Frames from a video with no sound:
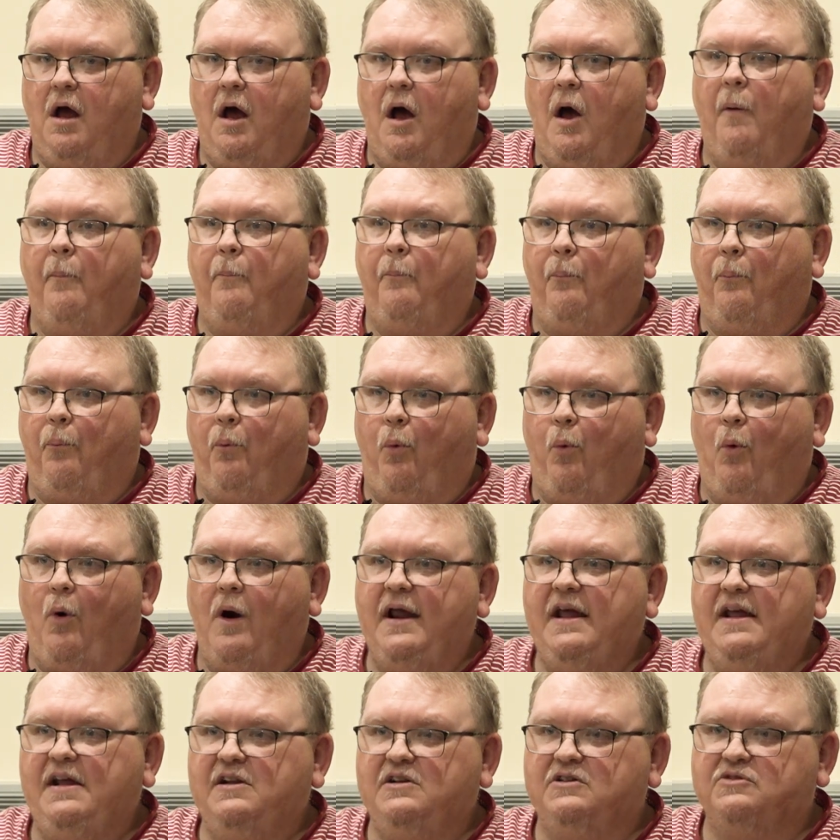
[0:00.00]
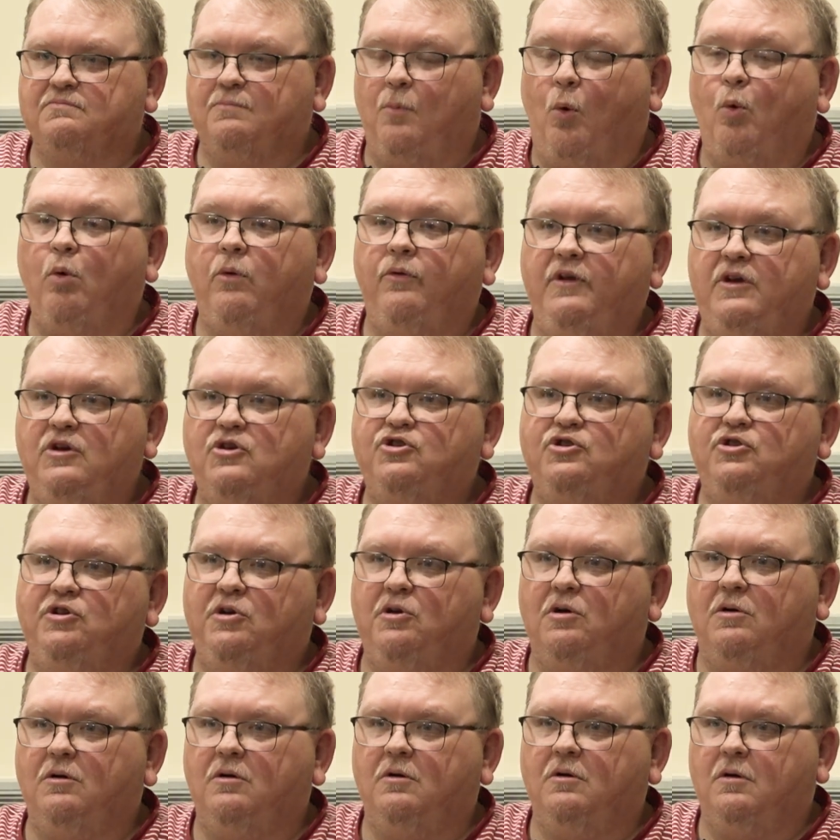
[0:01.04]
appraised more this
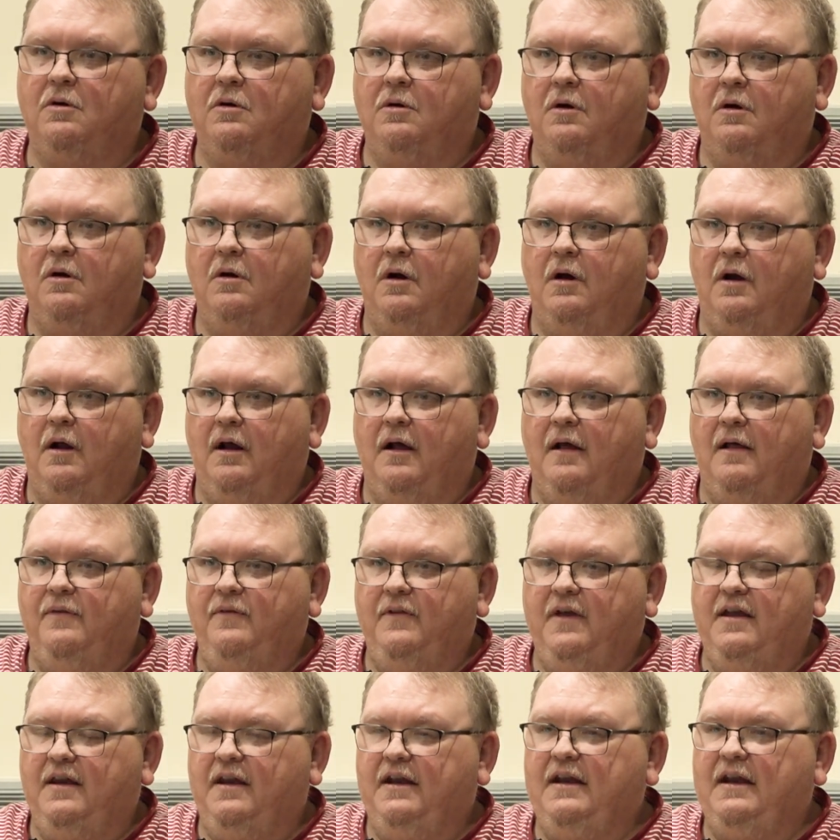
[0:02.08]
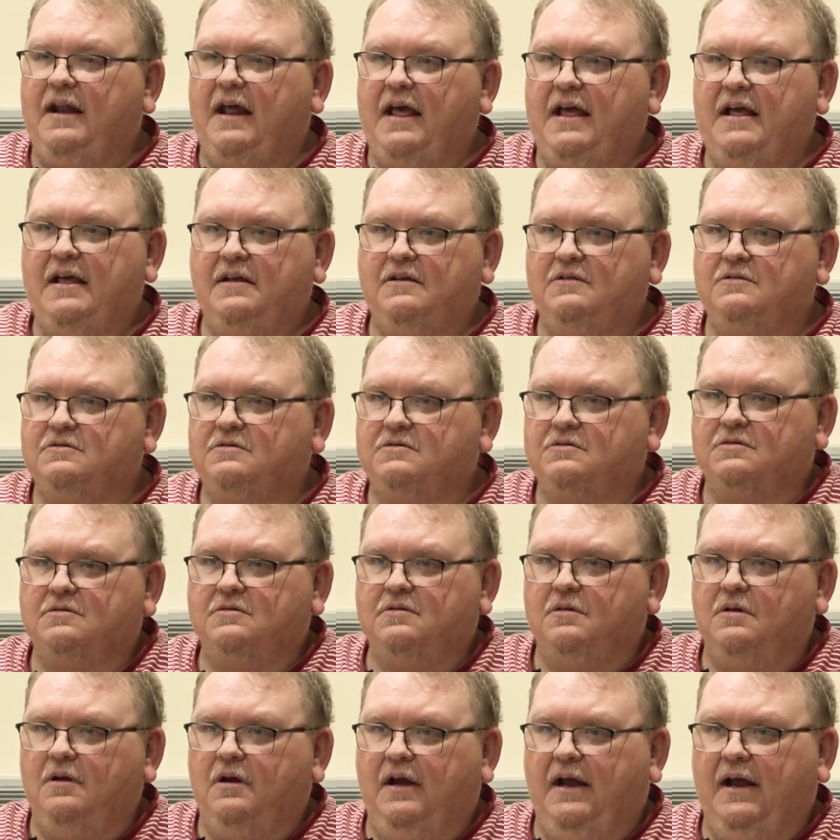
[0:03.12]
year than it has
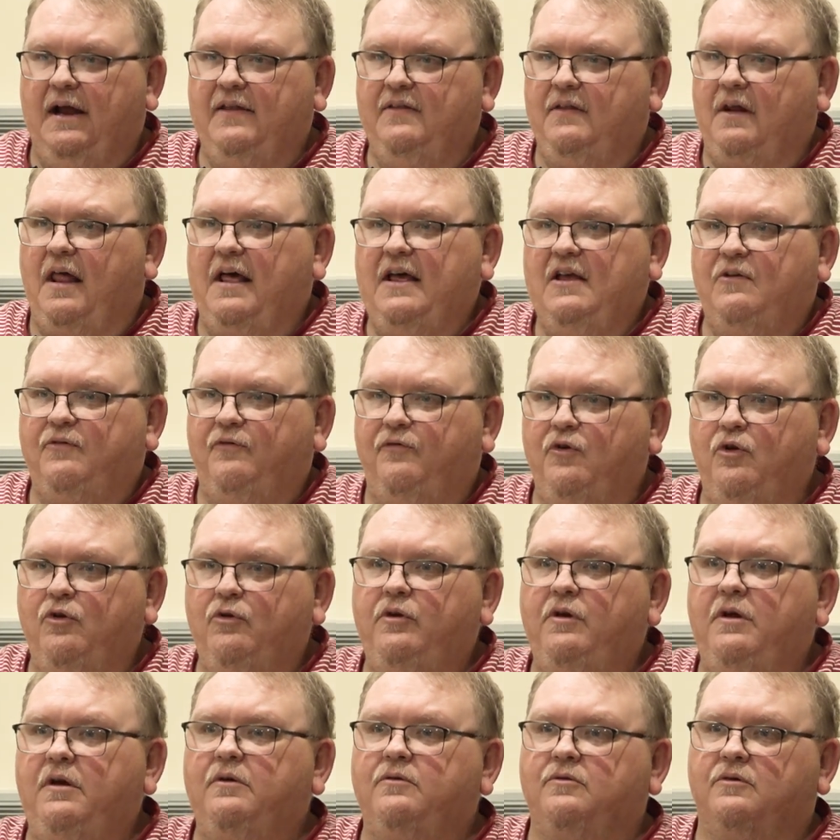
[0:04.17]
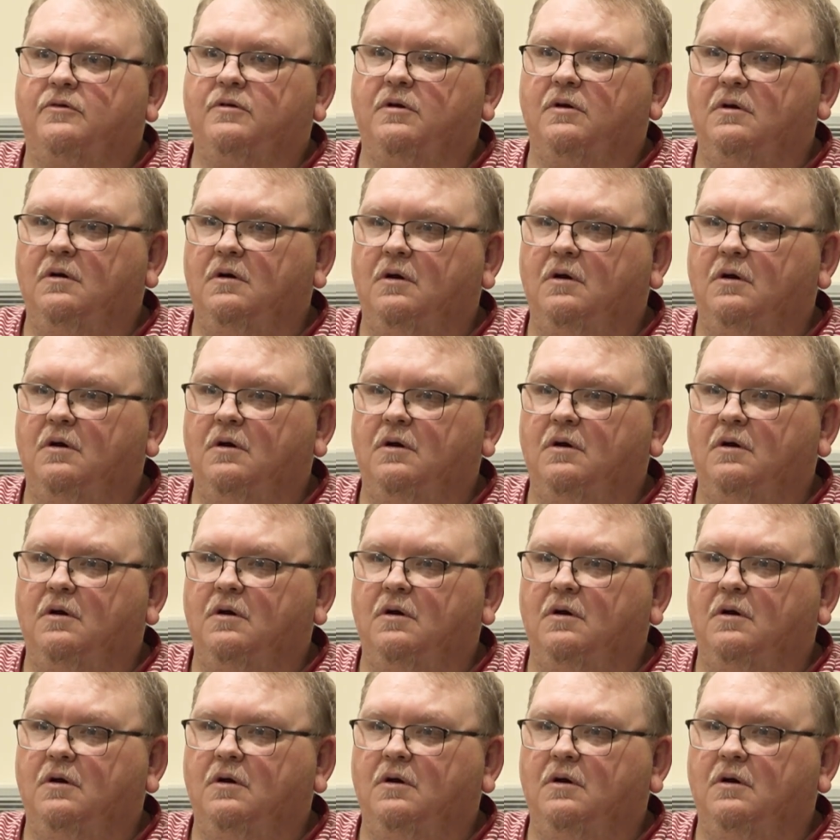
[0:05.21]
in the last few years.